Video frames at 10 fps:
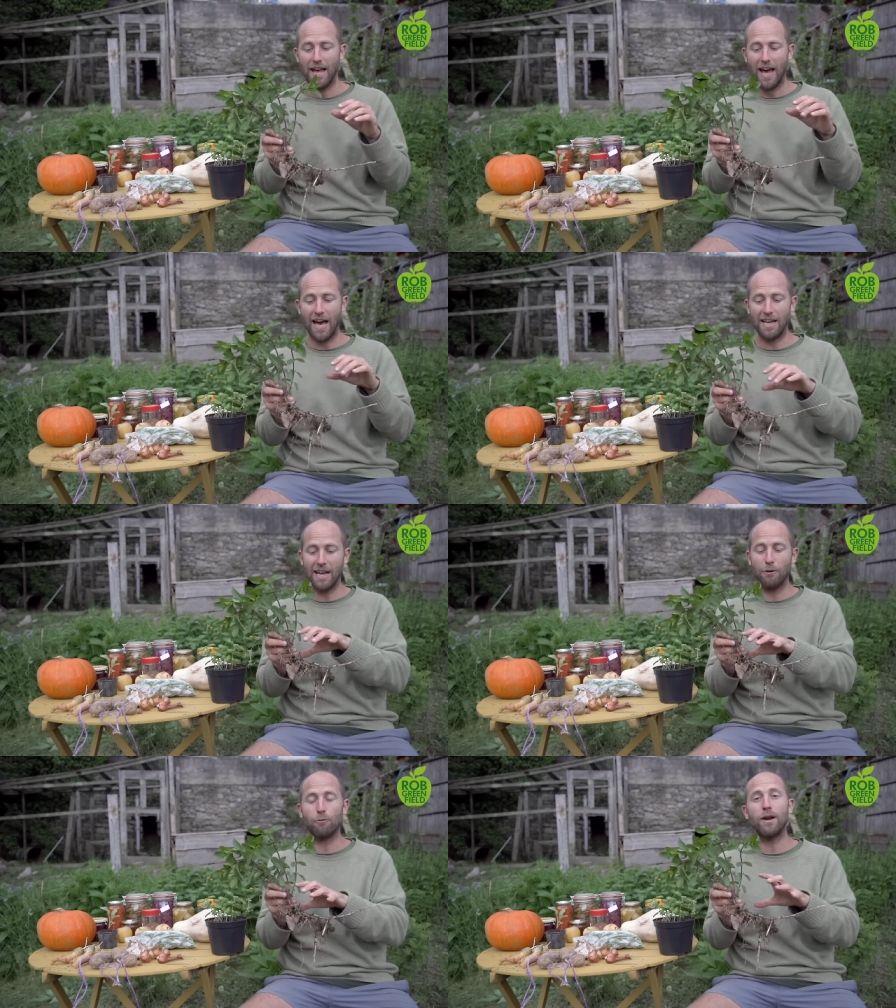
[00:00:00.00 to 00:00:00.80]
and
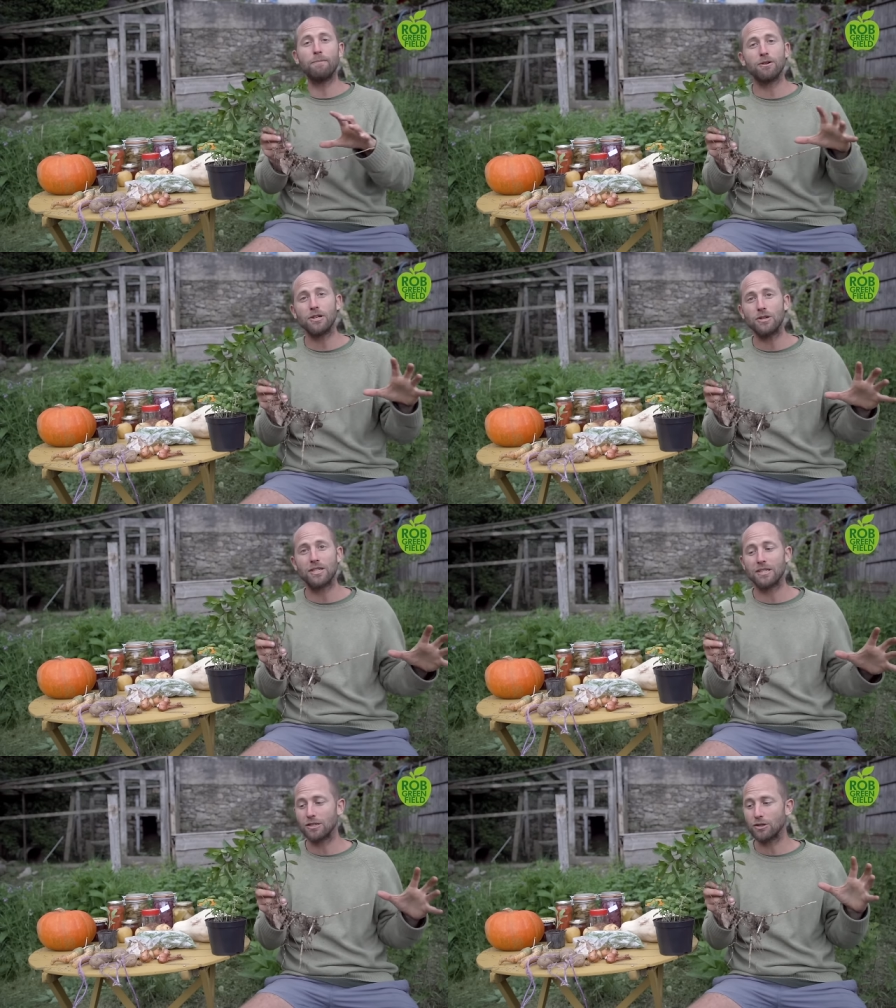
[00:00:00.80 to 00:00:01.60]
it
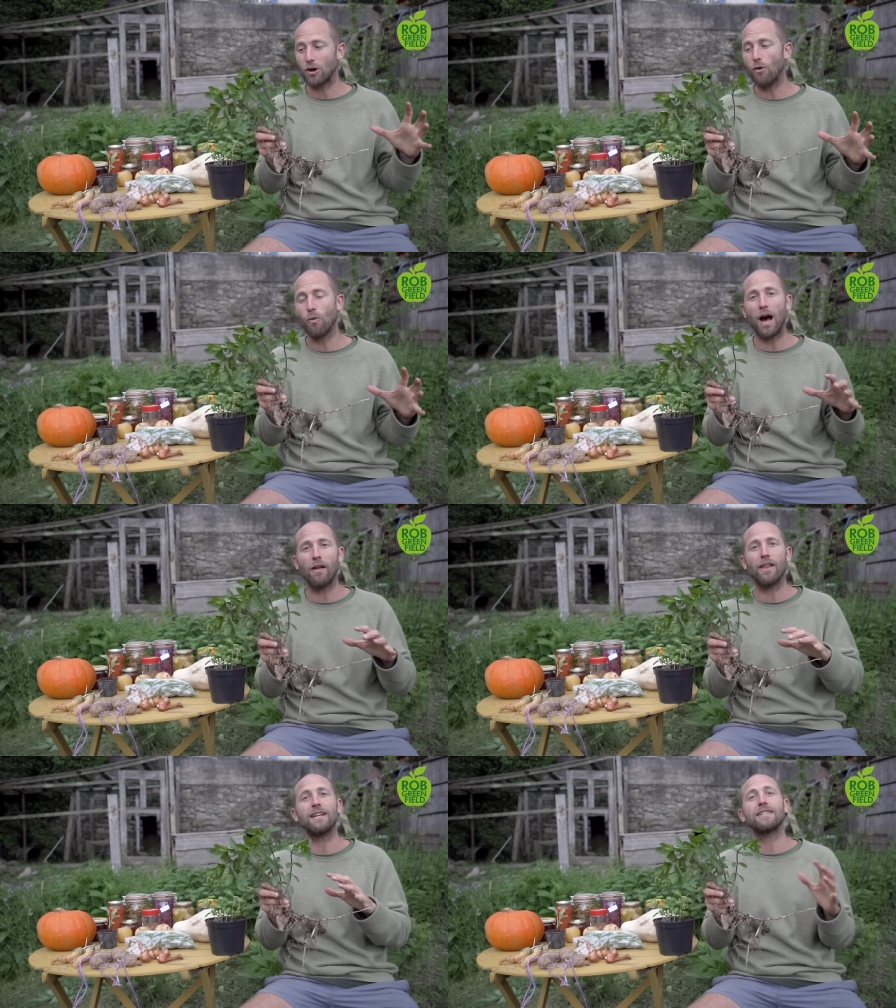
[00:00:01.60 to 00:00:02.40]
reproduces so
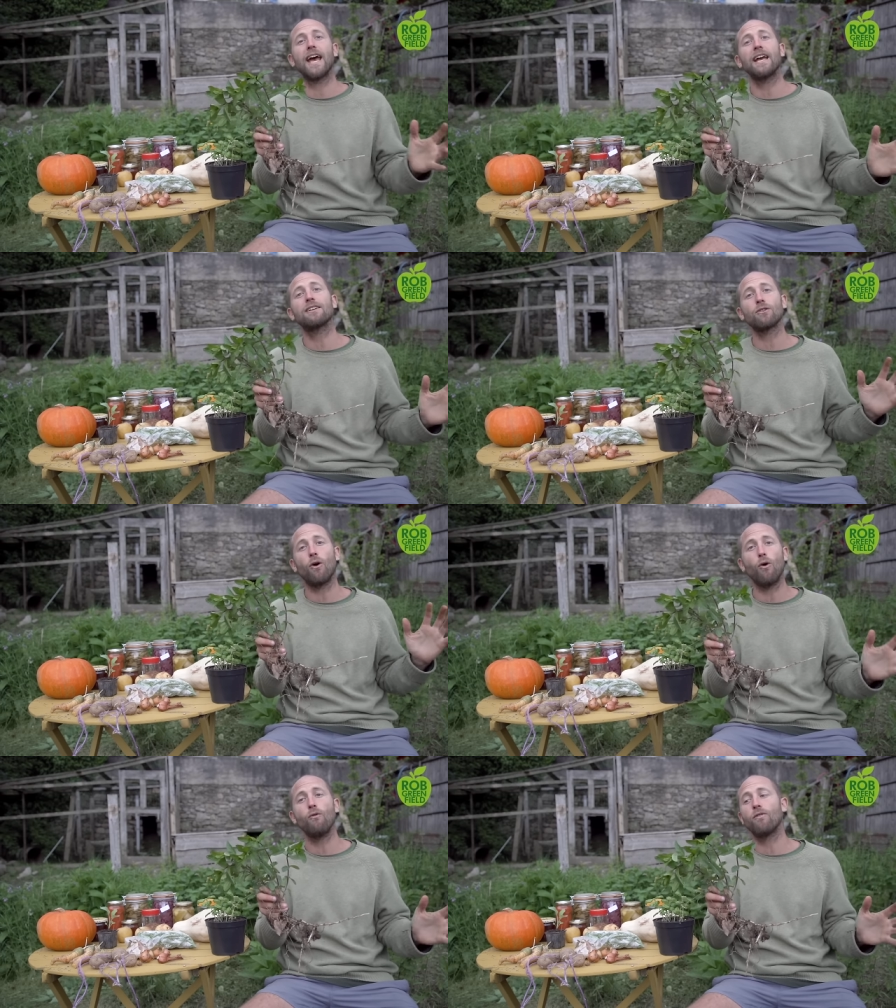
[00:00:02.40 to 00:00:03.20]
well that it takes
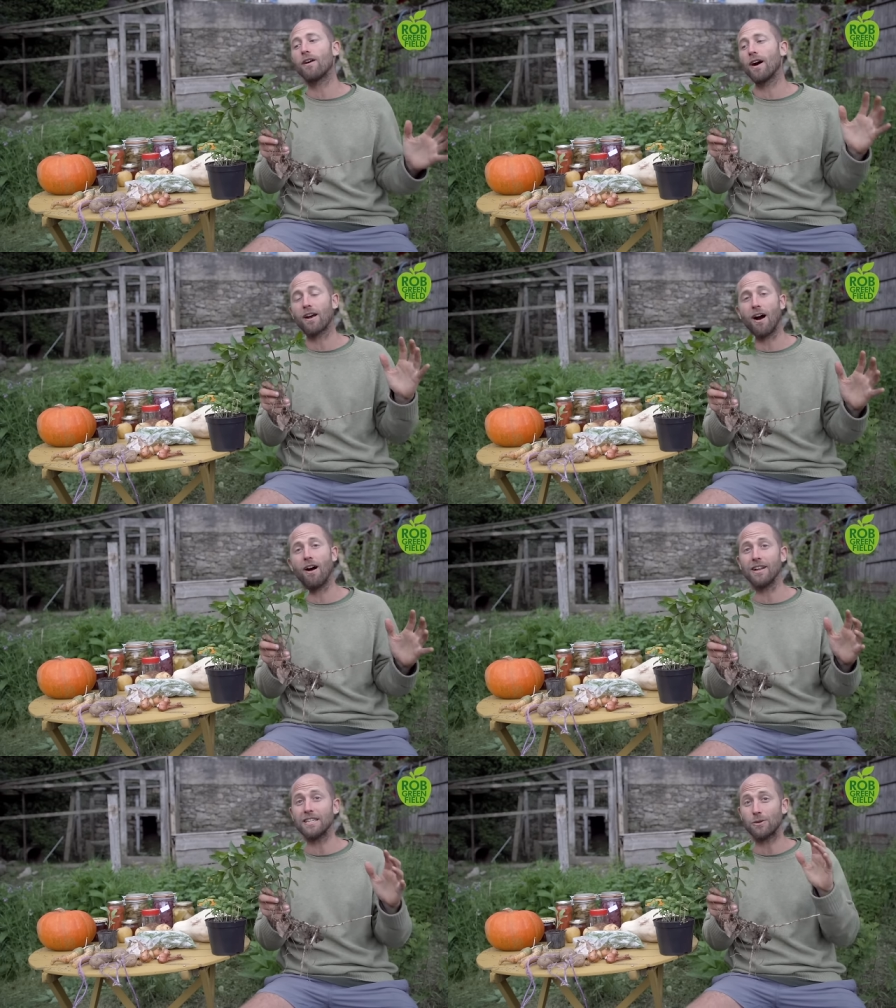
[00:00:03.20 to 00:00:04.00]
over a garden.